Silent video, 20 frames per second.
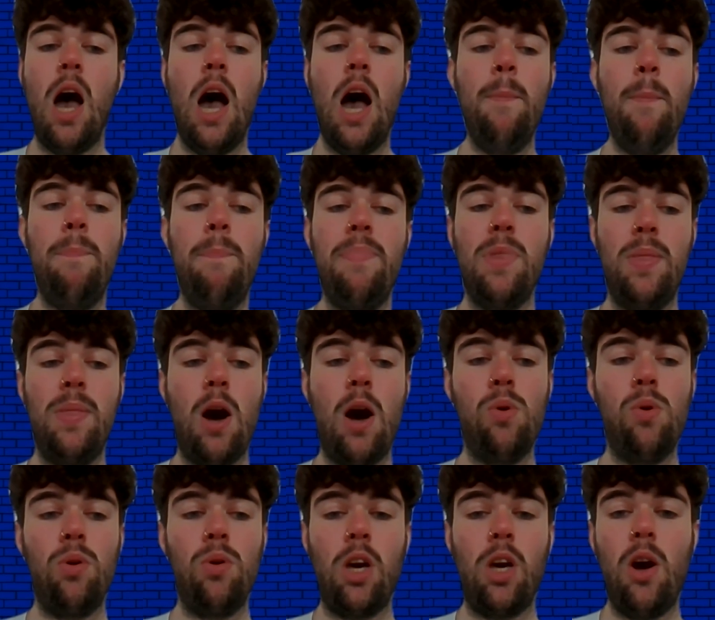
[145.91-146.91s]

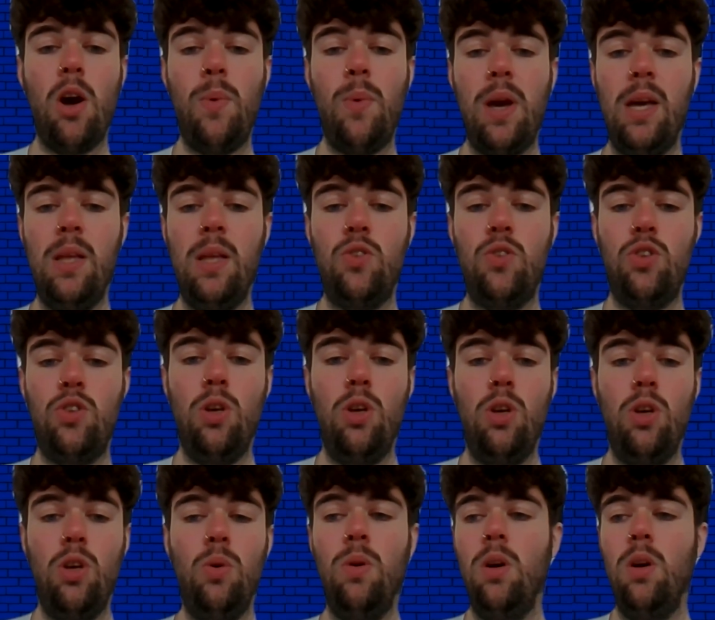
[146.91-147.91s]
Now we'll go
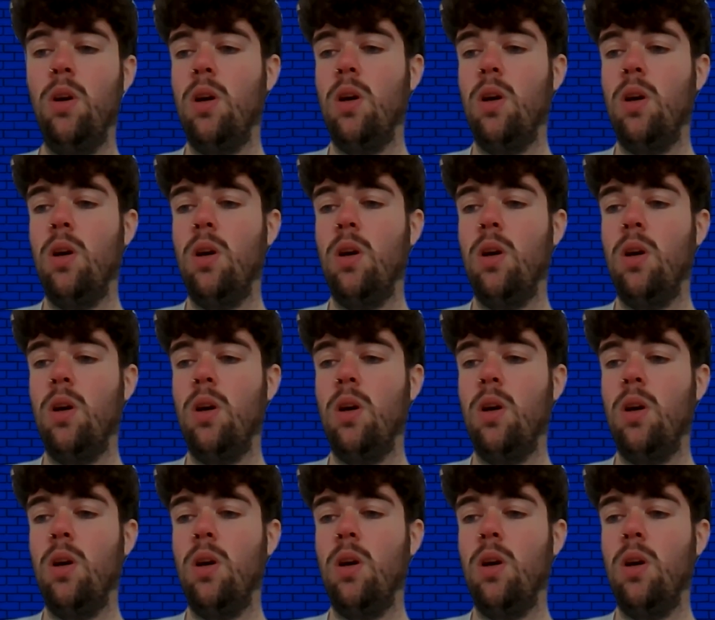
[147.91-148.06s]
into